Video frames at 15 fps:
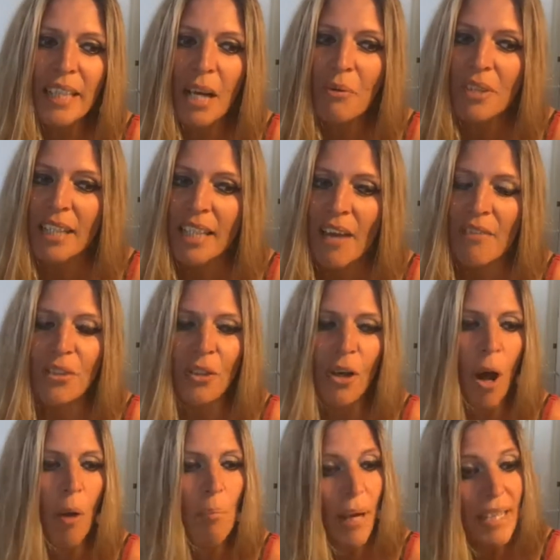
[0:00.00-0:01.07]
I would not have the
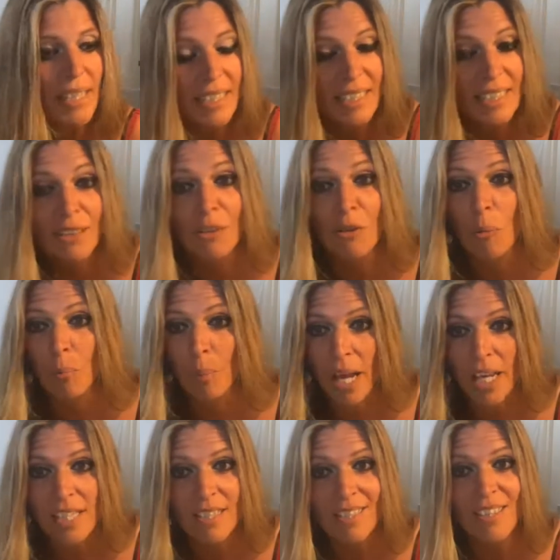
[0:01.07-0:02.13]
empathy, the
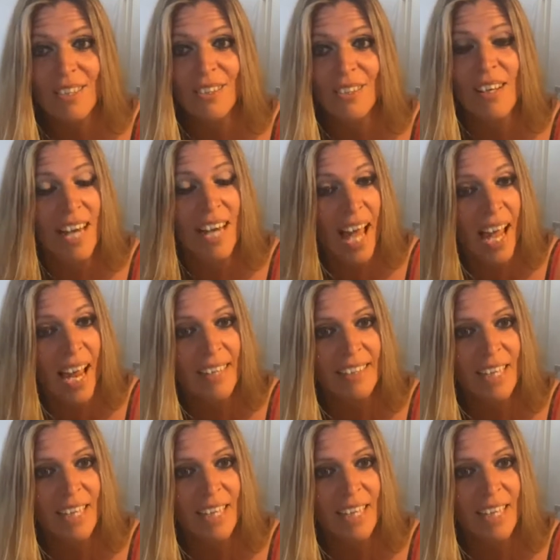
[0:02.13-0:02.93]
compassion, the light.